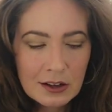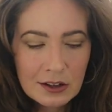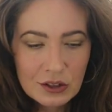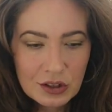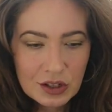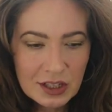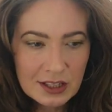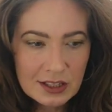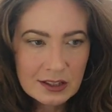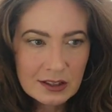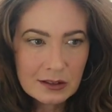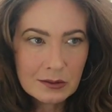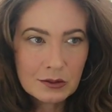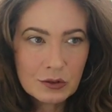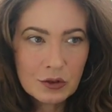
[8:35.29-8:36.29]

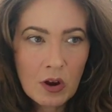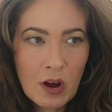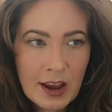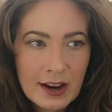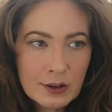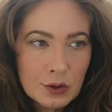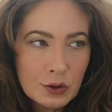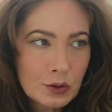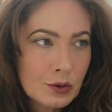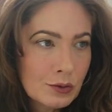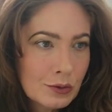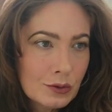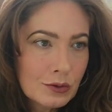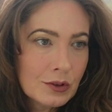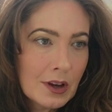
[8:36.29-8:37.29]
She's trying
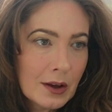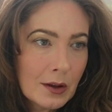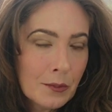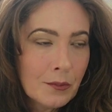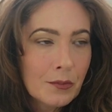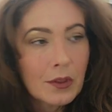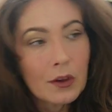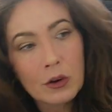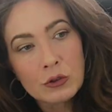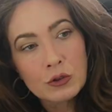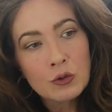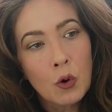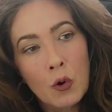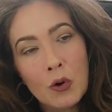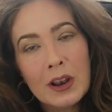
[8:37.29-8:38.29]
to
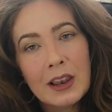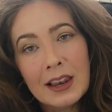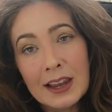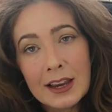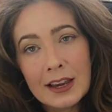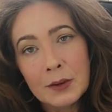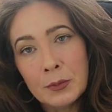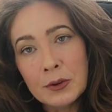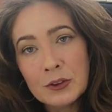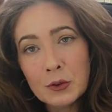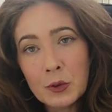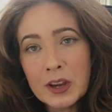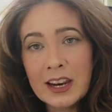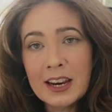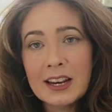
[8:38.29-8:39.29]
draw a link
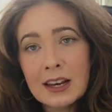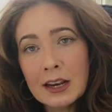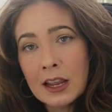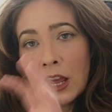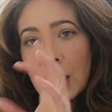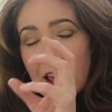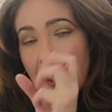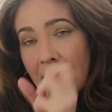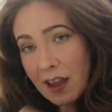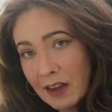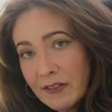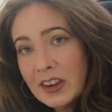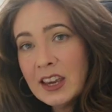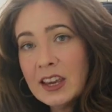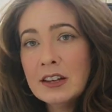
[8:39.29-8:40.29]
between
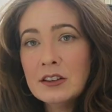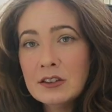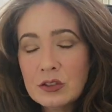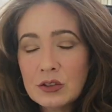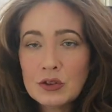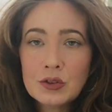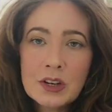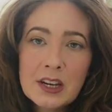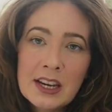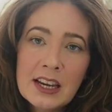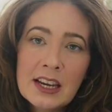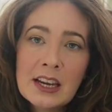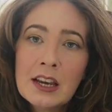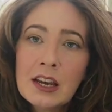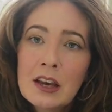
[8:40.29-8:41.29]
heavy
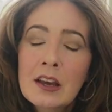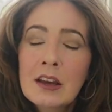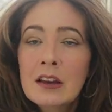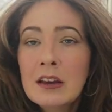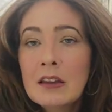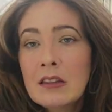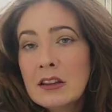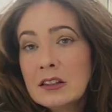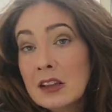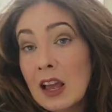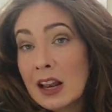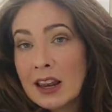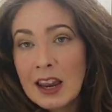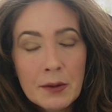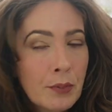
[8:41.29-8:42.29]
industry, things
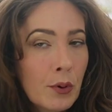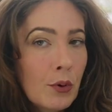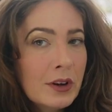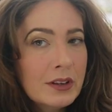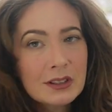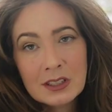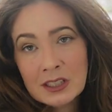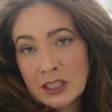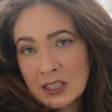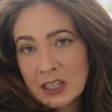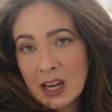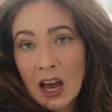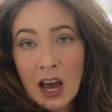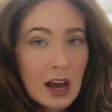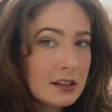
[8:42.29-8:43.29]
like lead
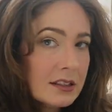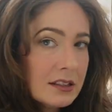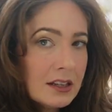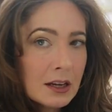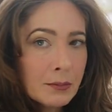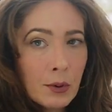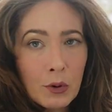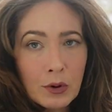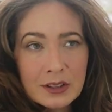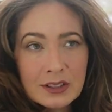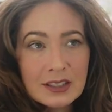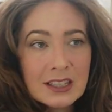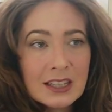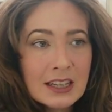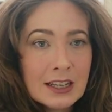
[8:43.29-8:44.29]
poisoning, arsenic
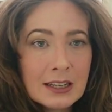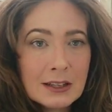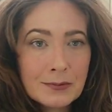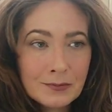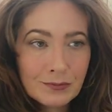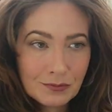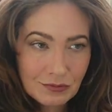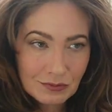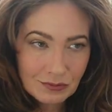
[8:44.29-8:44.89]
poisoning,